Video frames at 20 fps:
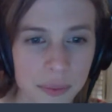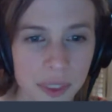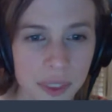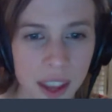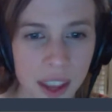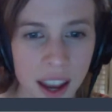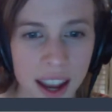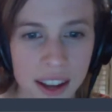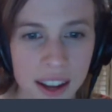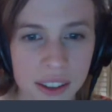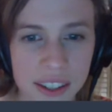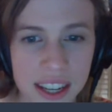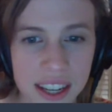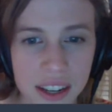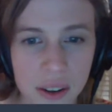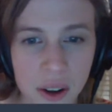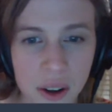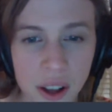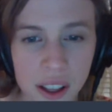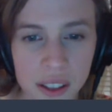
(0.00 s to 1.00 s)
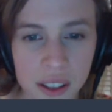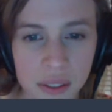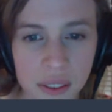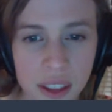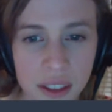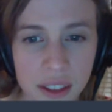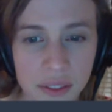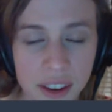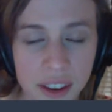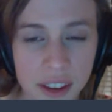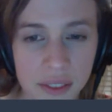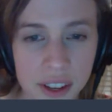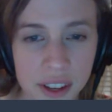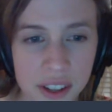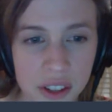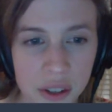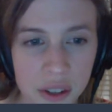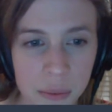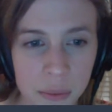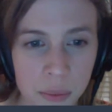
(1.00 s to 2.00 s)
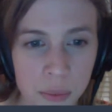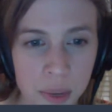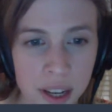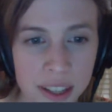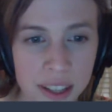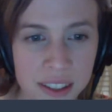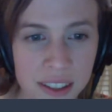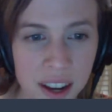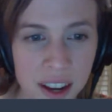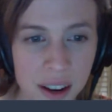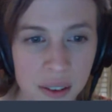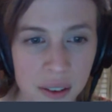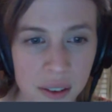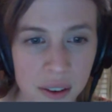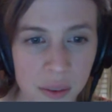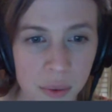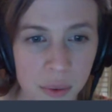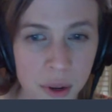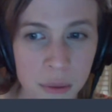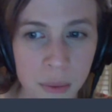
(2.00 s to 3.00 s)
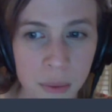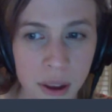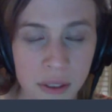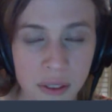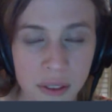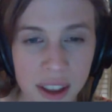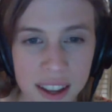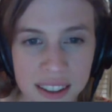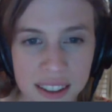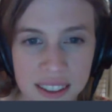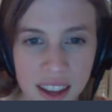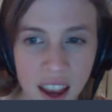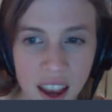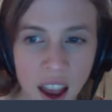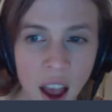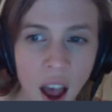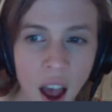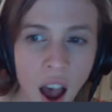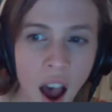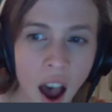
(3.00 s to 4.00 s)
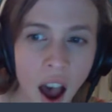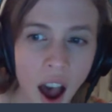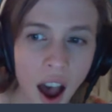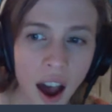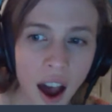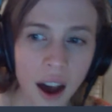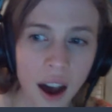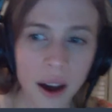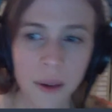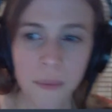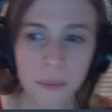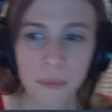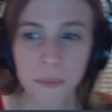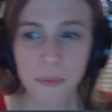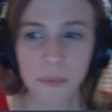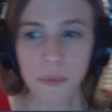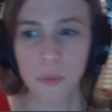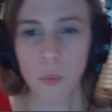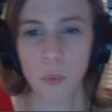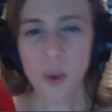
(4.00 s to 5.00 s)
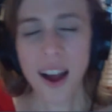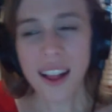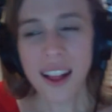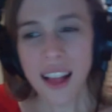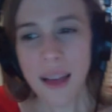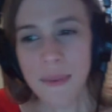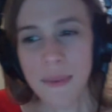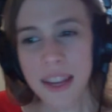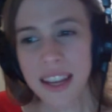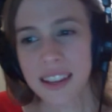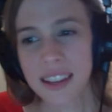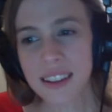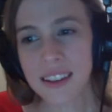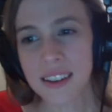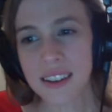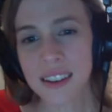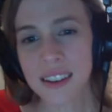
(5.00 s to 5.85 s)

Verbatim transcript: I understand you calling it fan fiction, but it's not written by fans. Um, well, I mean,